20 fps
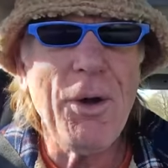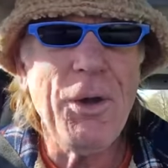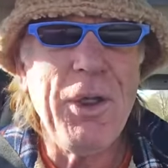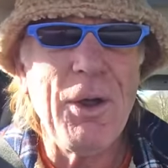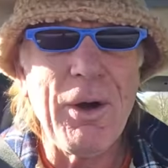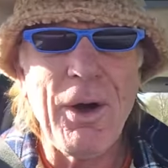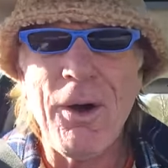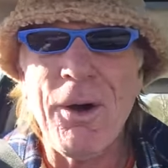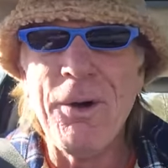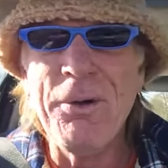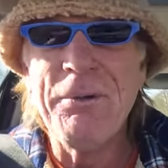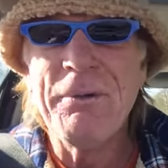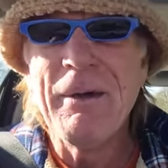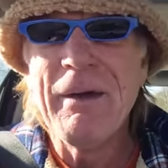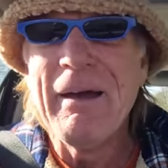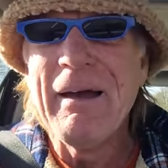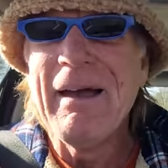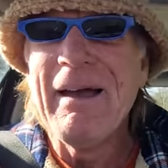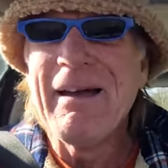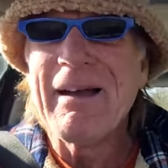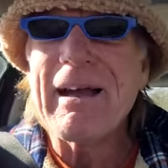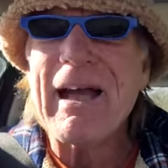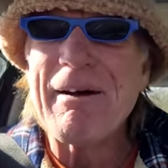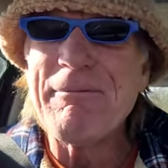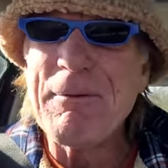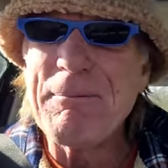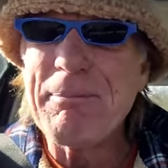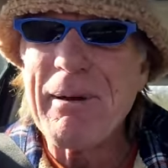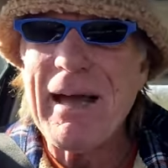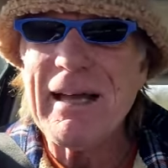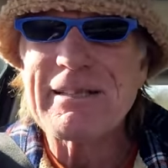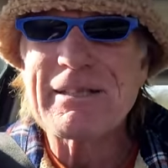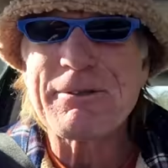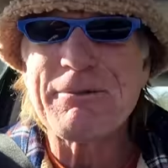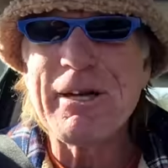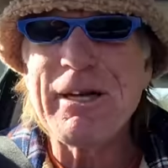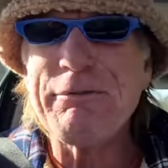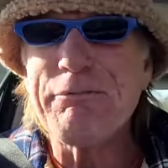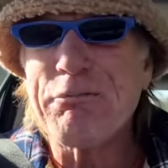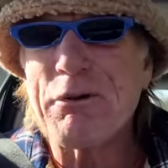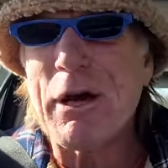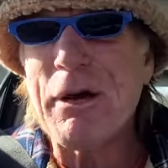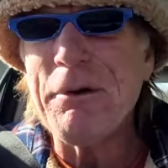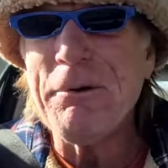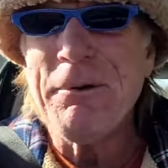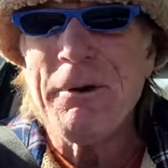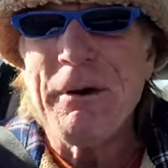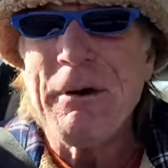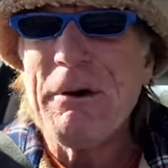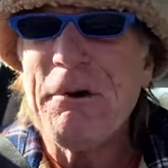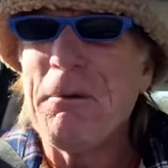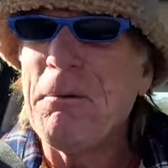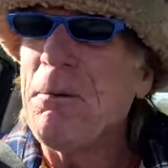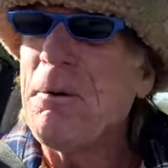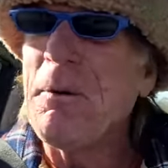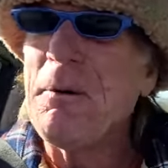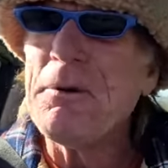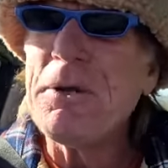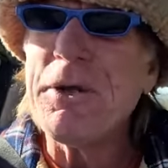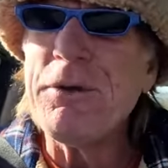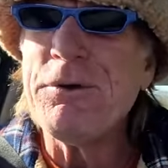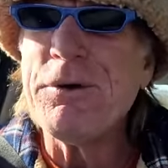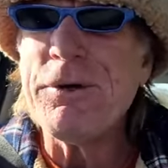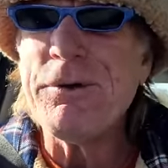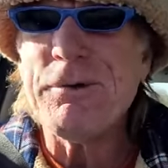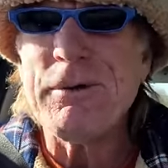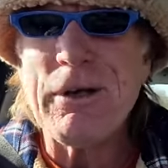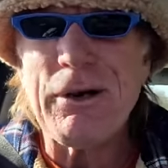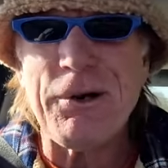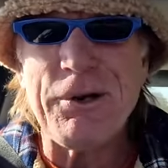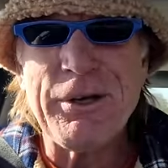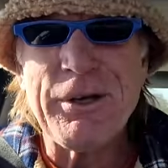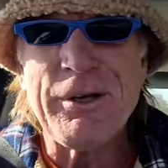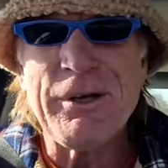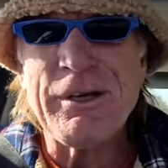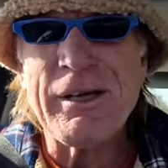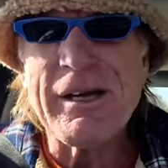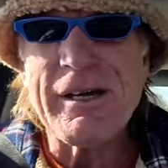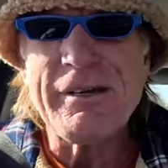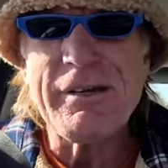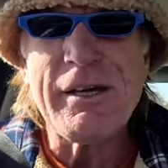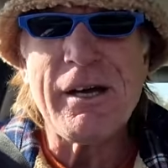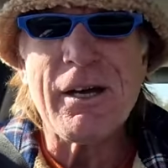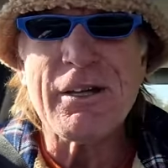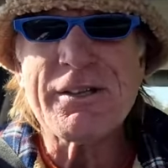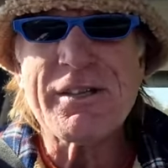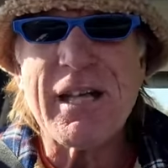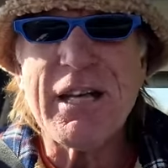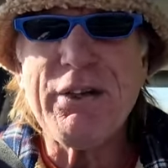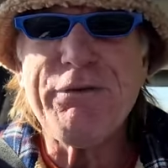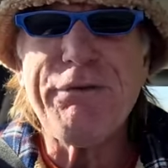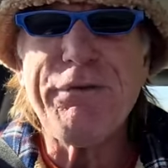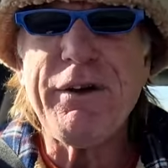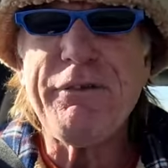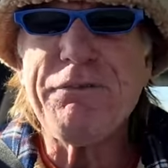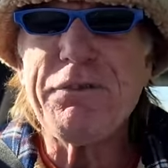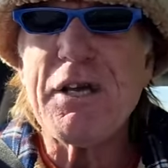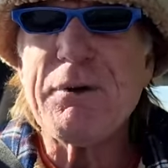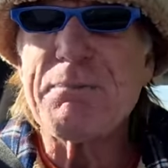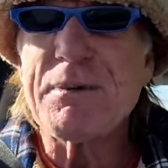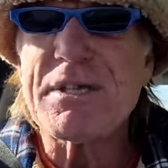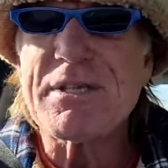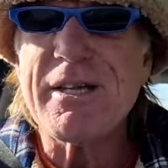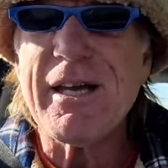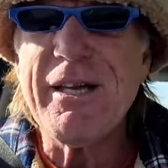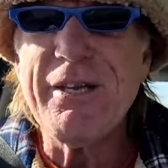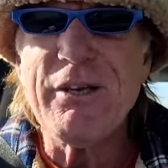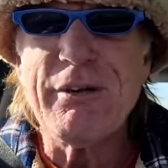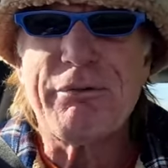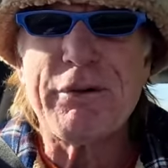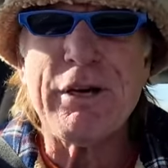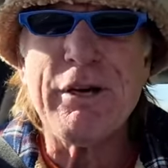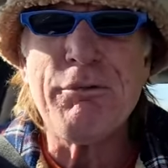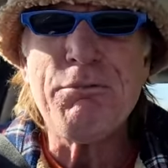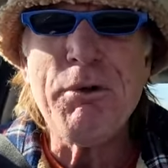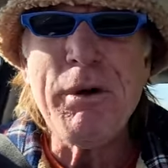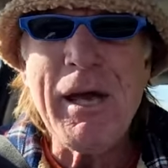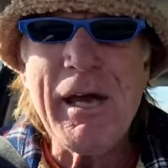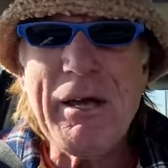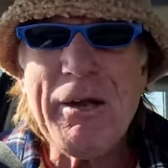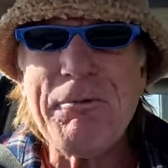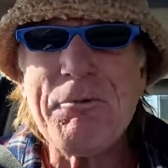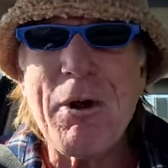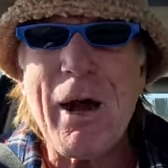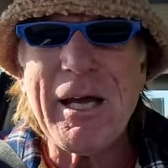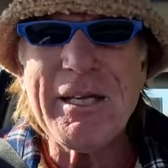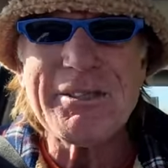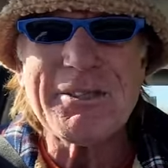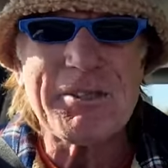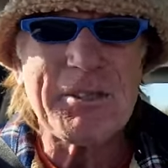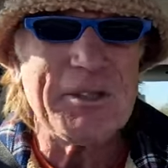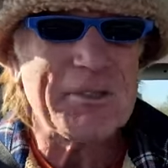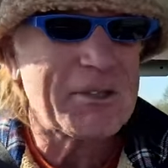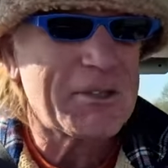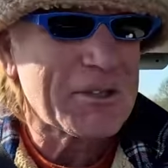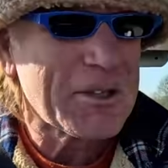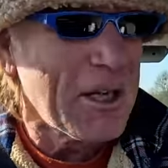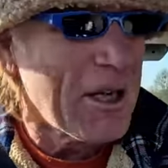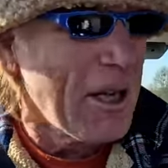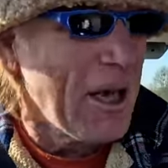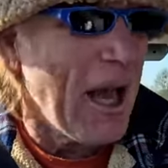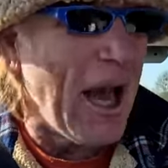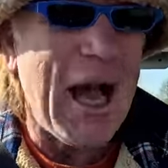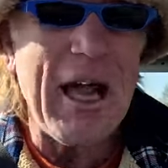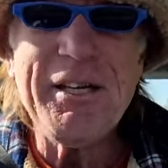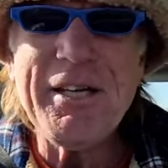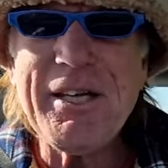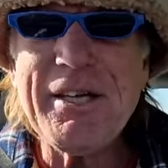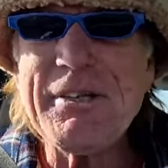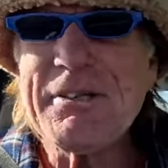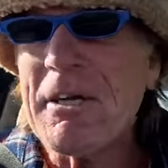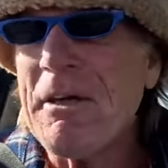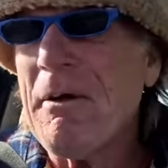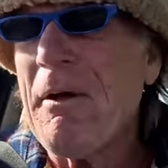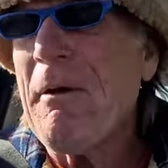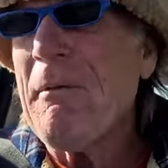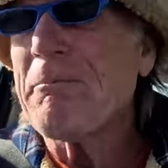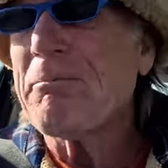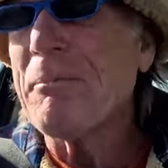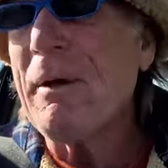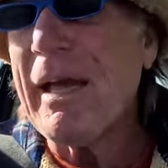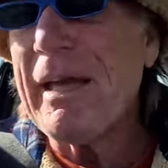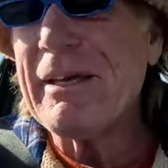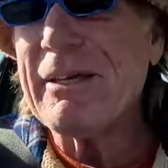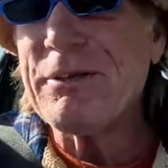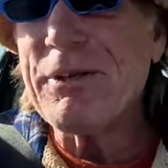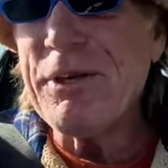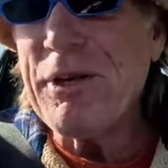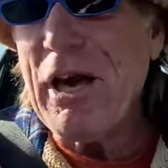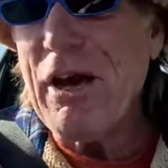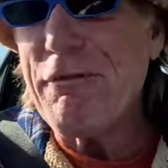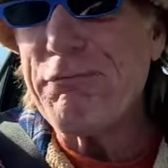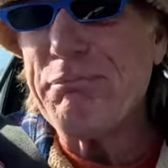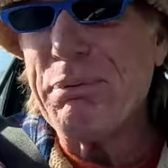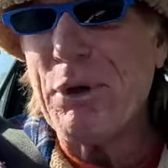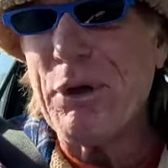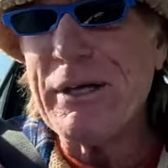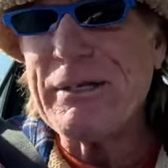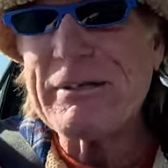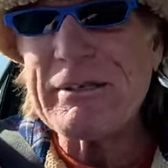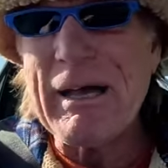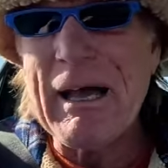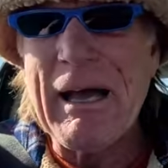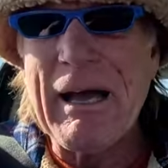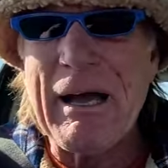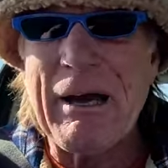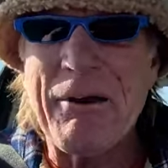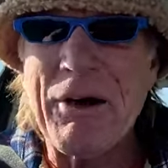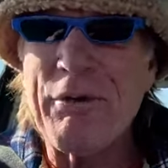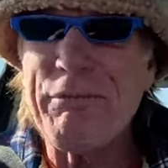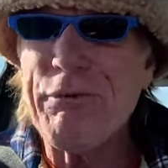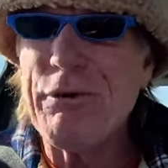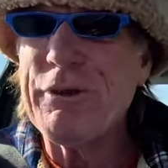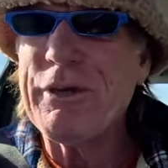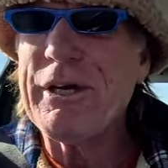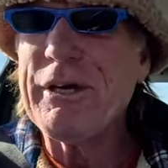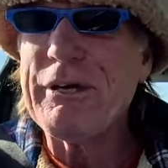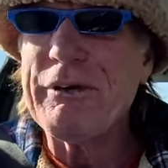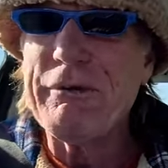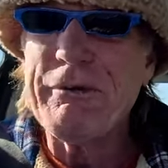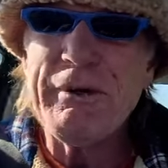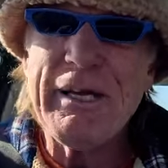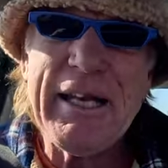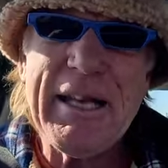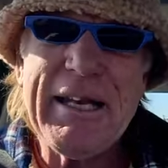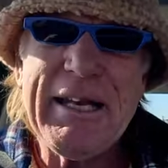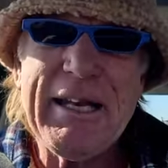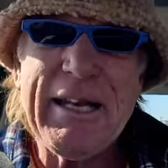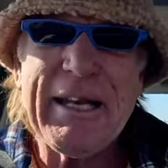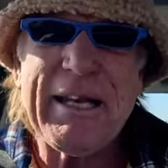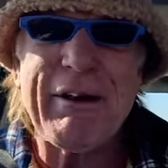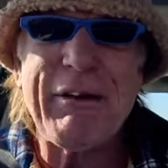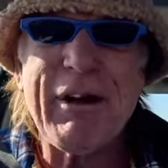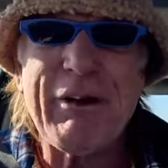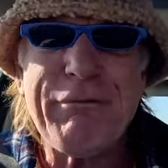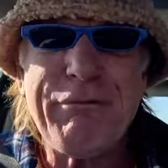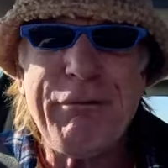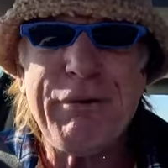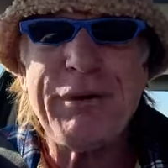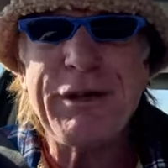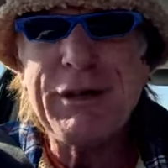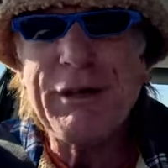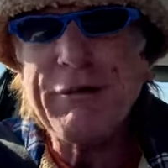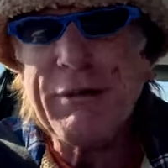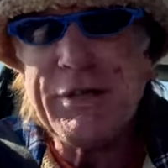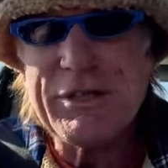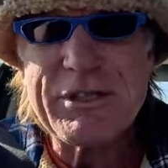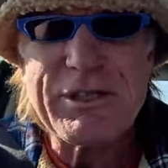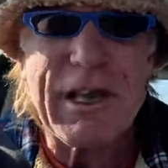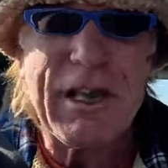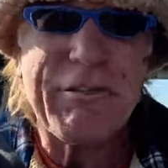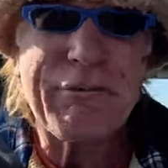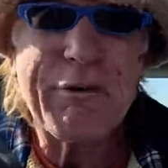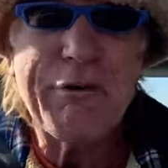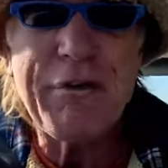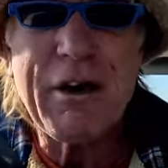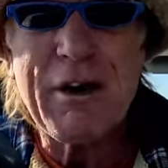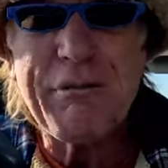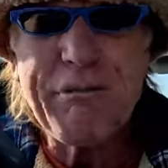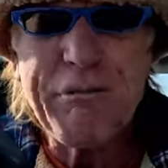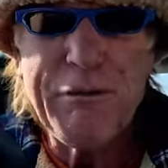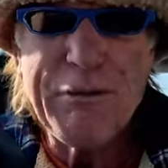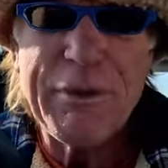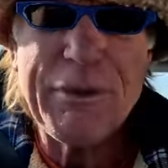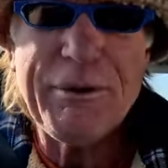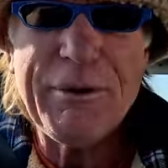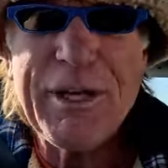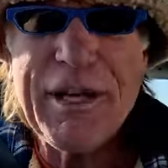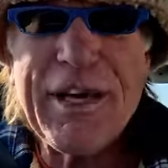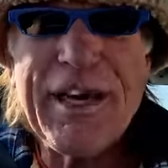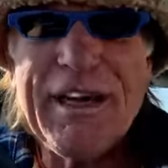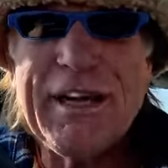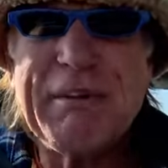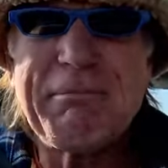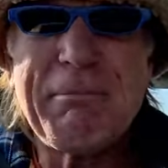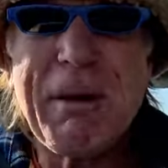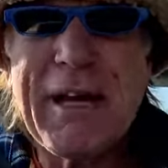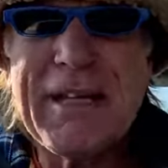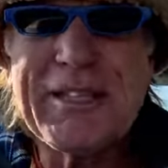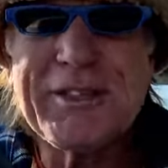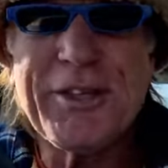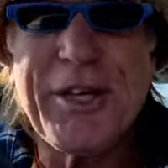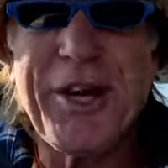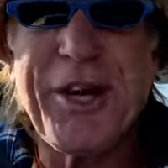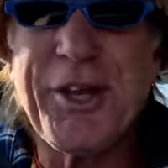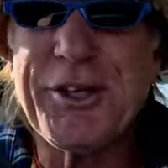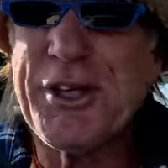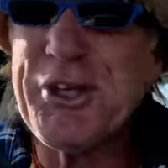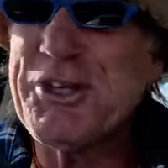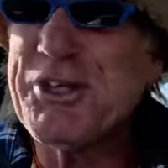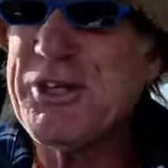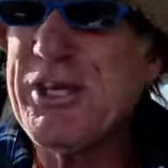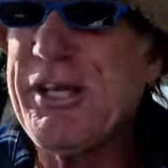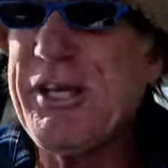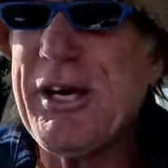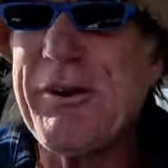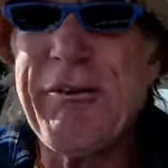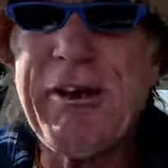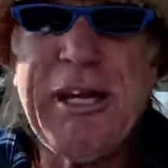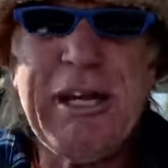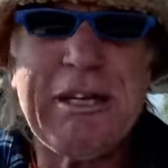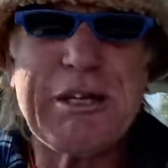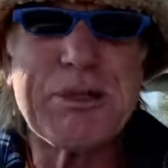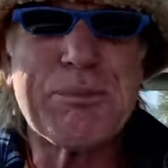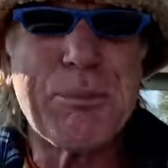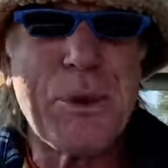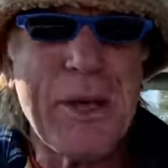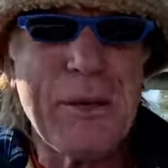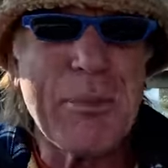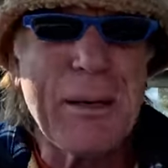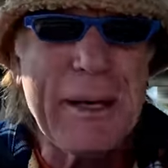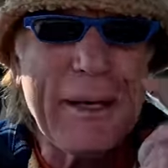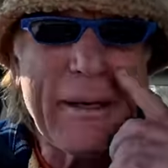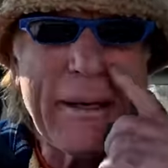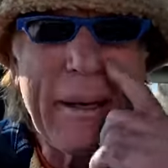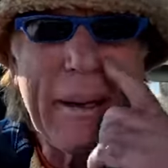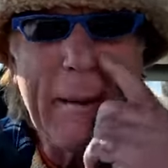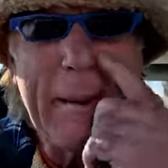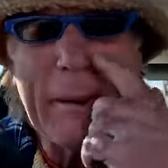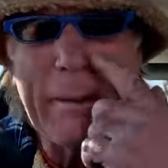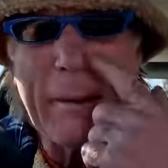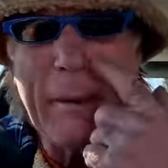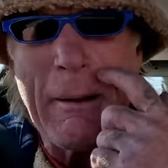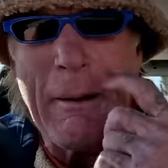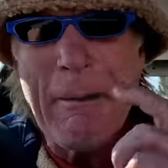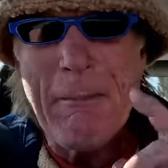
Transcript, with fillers: on, on coming back to Heathrow, well, you, you lot, you, I'd say 50% if you're really racist. And there's, mate, you don't have pointed out. I thought you were in India. I thought you were in South Korea. I thought you were there. Based on, I didn't see no English people in England.